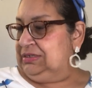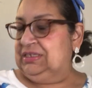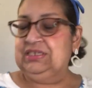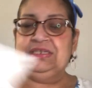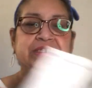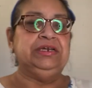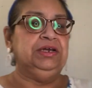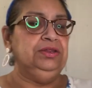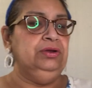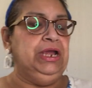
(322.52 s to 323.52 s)
This is
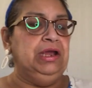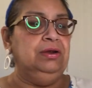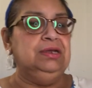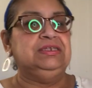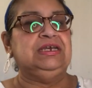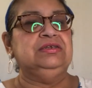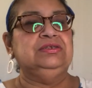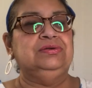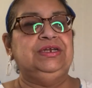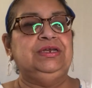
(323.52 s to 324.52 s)
another hair
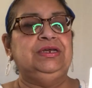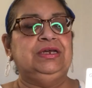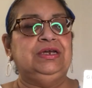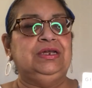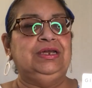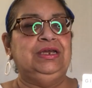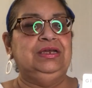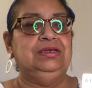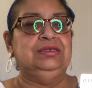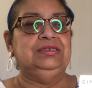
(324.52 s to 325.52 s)
accessory, and
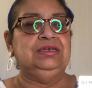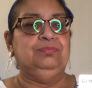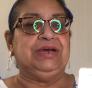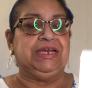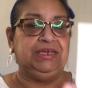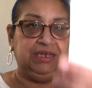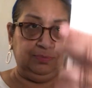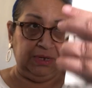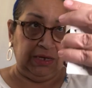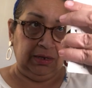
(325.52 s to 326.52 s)
it is by
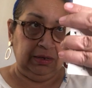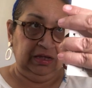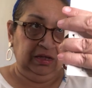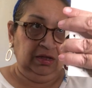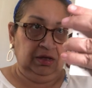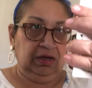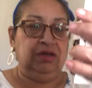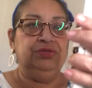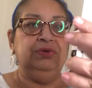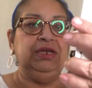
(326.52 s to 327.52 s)
Gimme.
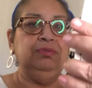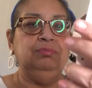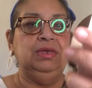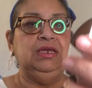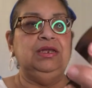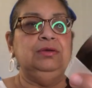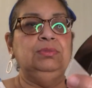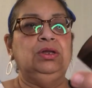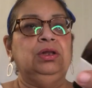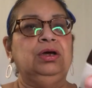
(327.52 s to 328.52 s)
3
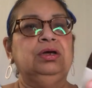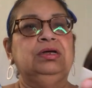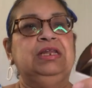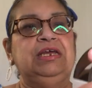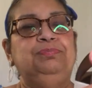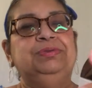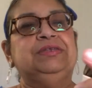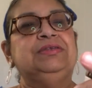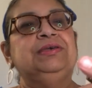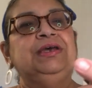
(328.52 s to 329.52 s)
medium claw
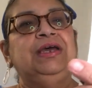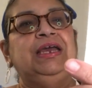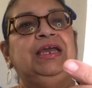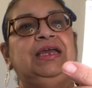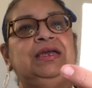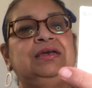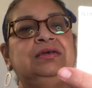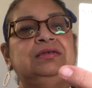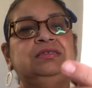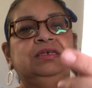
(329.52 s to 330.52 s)
clips,
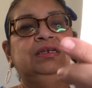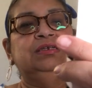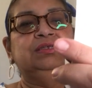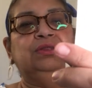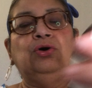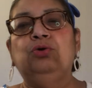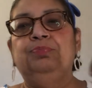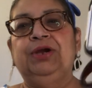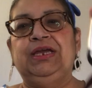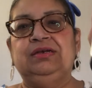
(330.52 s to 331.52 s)
and it is no
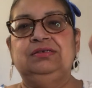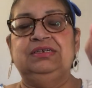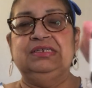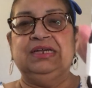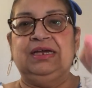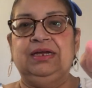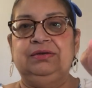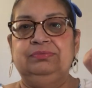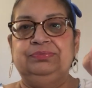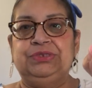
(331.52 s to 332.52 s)
break design.
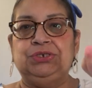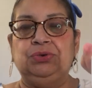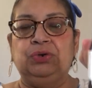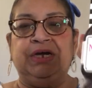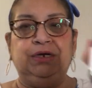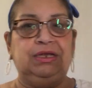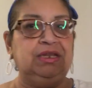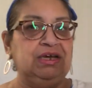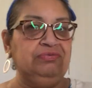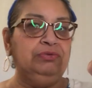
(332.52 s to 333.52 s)
So I need
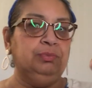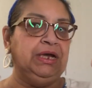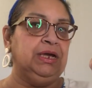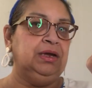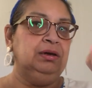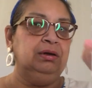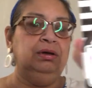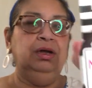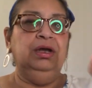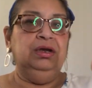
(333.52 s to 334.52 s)
that for my
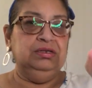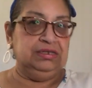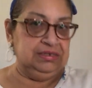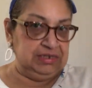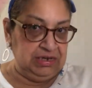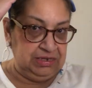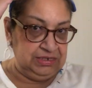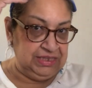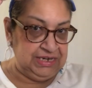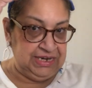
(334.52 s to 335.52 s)
hair since it is
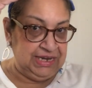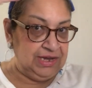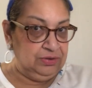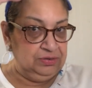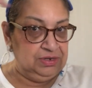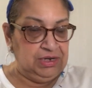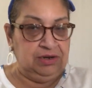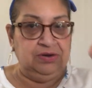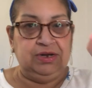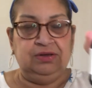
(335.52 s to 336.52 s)
thinning out in
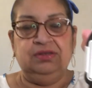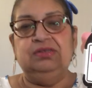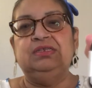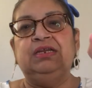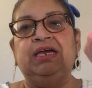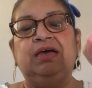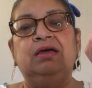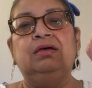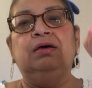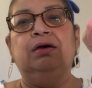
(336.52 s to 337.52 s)
areas and
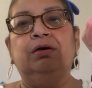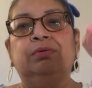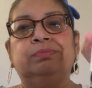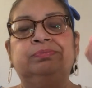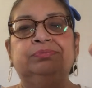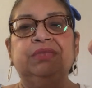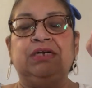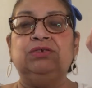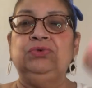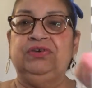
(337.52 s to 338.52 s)
that.
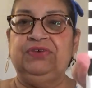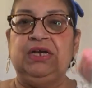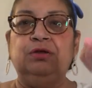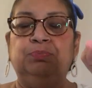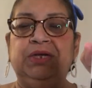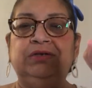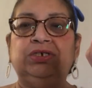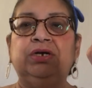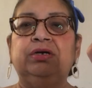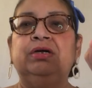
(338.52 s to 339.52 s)
I do have
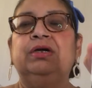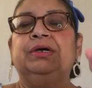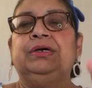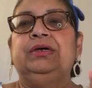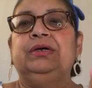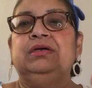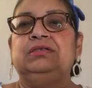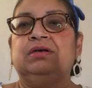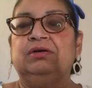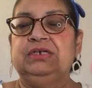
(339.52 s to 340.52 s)
alopecia.
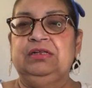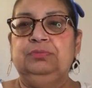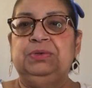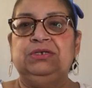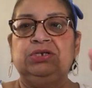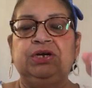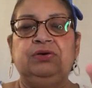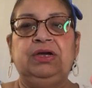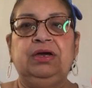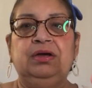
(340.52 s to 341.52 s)
It's called
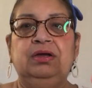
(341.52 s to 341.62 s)
alopecia